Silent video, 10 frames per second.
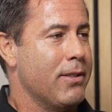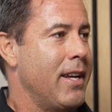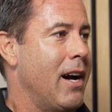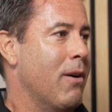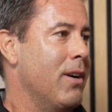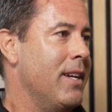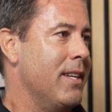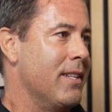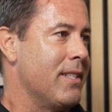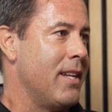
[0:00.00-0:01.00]
Tower
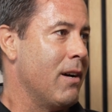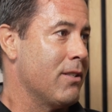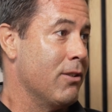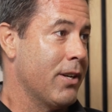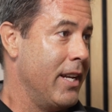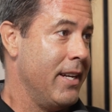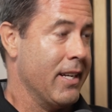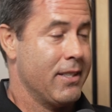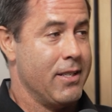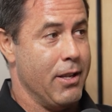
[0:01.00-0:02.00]
is now it's located
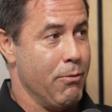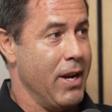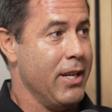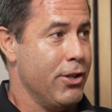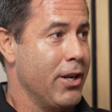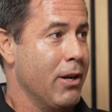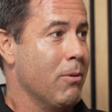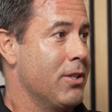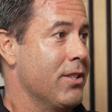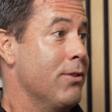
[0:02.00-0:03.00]
next to the Rady Show,
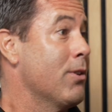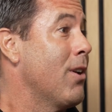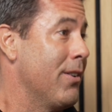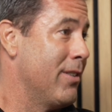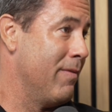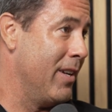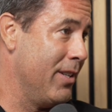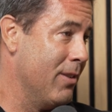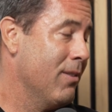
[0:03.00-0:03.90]
which is a new concert venue.